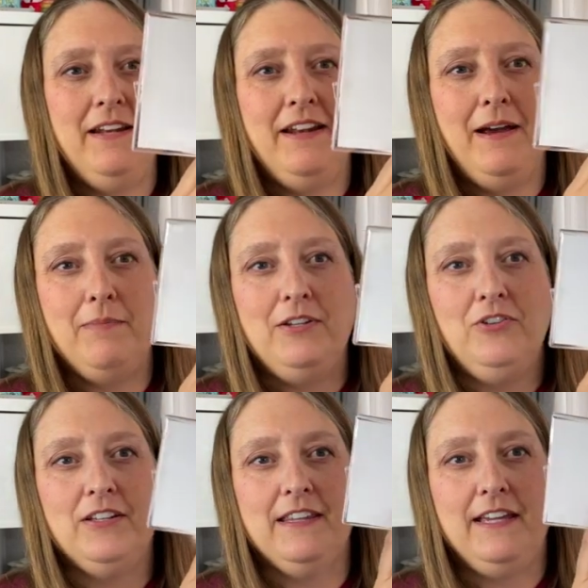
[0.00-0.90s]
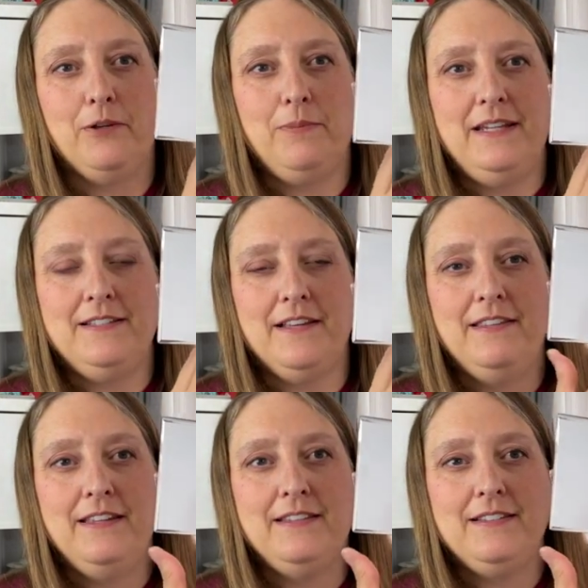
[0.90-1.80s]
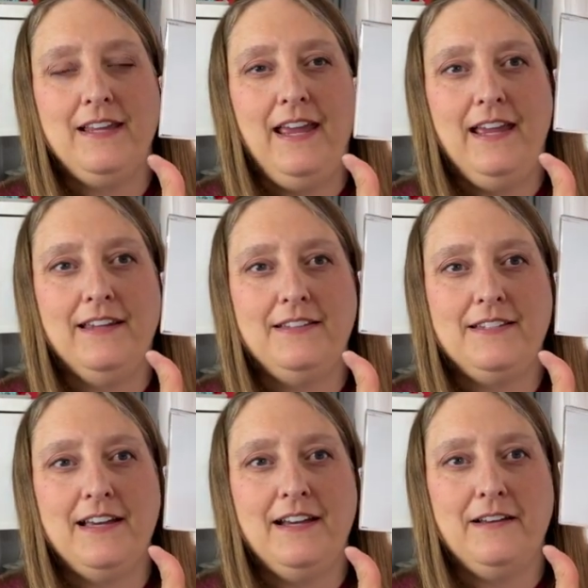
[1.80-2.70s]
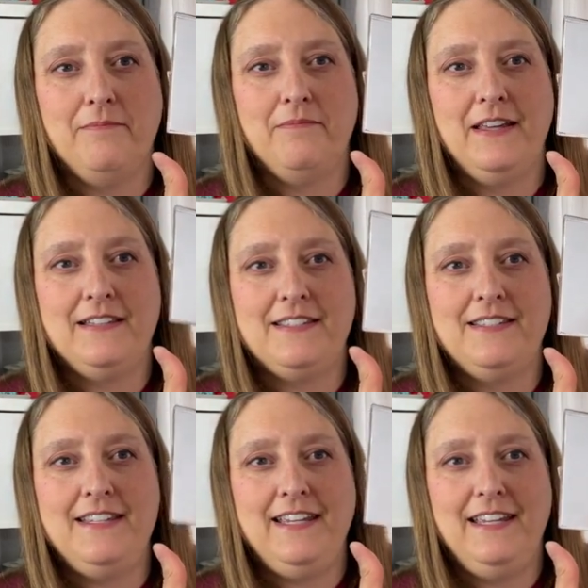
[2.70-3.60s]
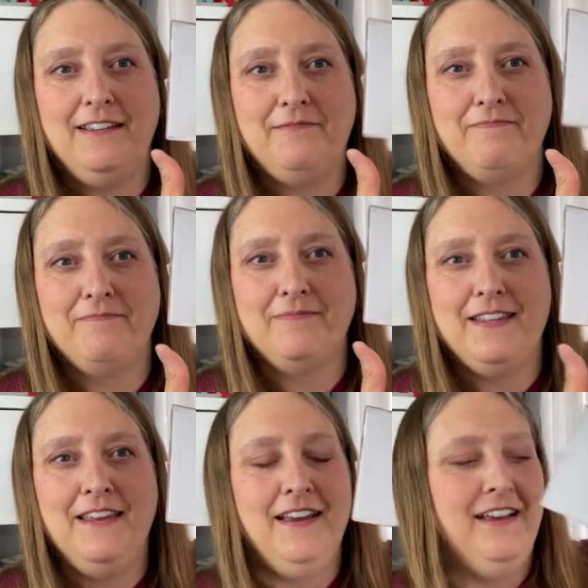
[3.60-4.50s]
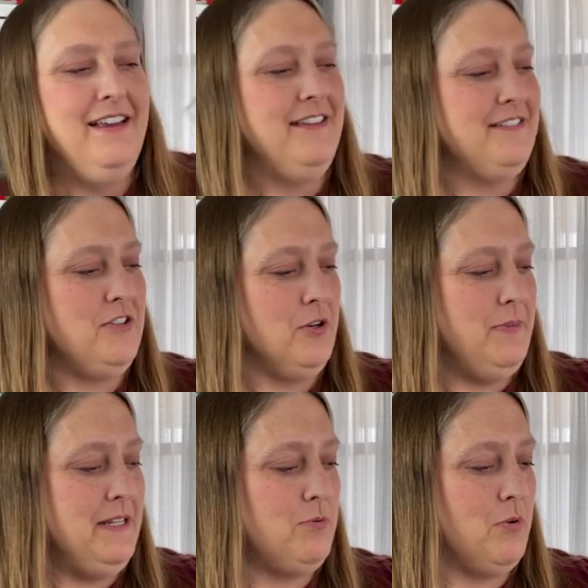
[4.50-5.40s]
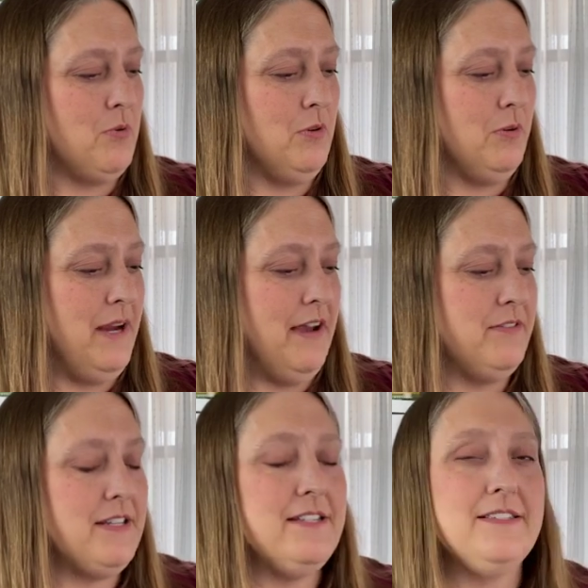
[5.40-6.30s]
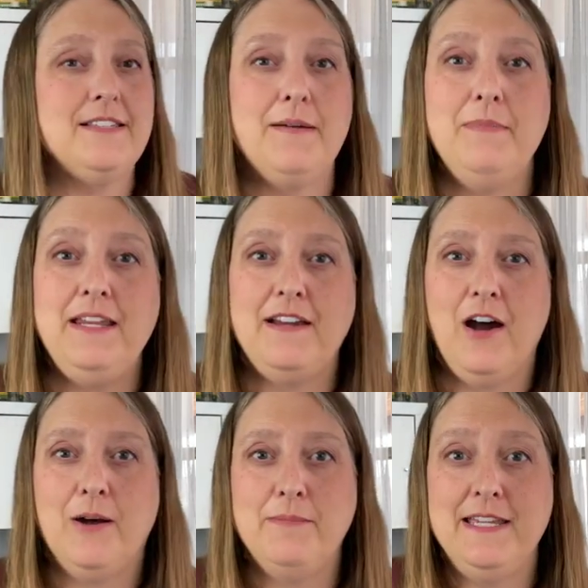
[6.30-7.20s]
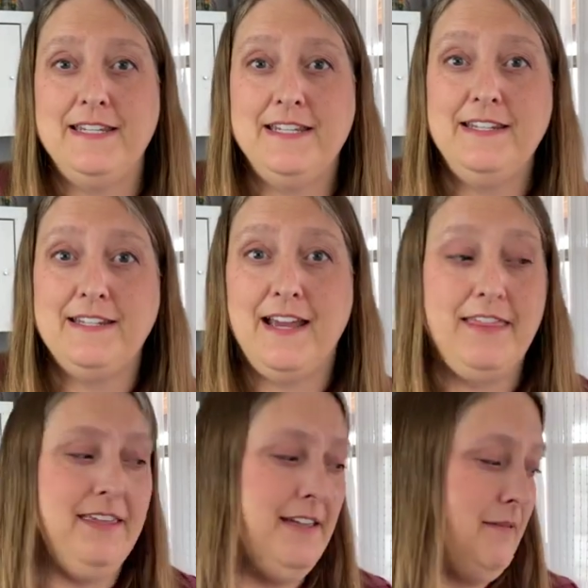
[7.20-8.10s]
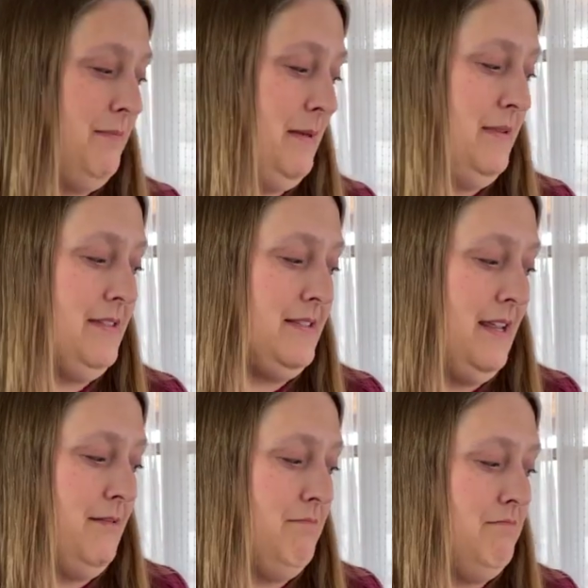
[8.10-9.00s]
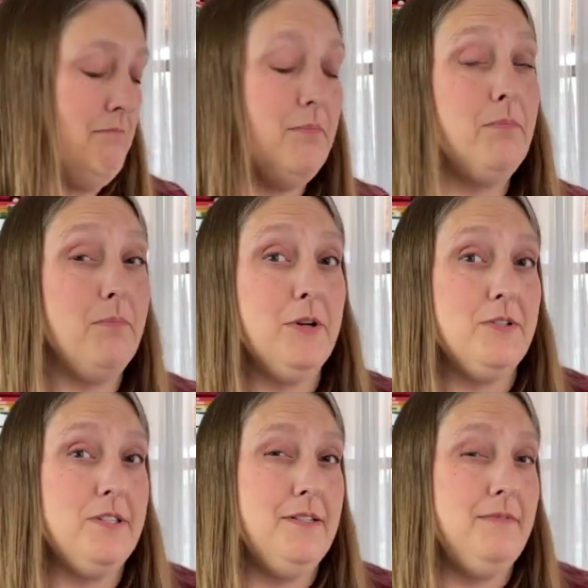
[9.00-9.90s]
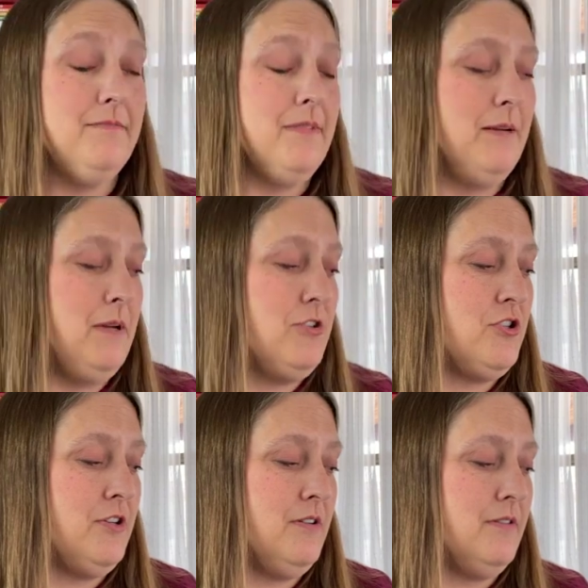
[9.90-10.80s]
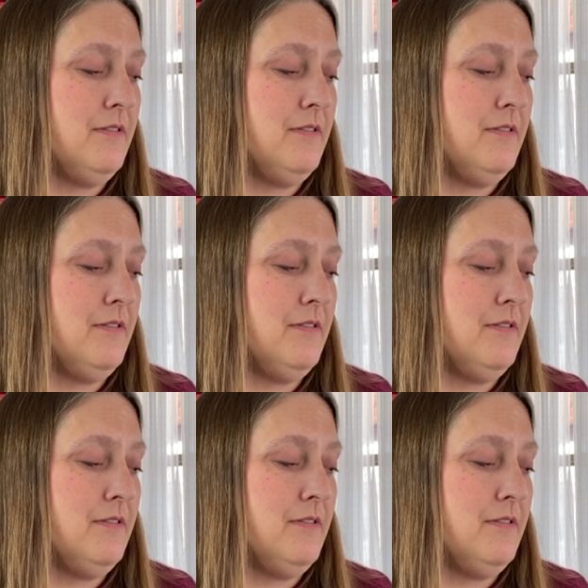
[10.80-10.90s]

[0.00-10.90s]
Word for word: it up and you can lay your beads on this, and it's sticky. So your beads won't roll around. Somebody commented, I think maybe the same person, I'm not sure.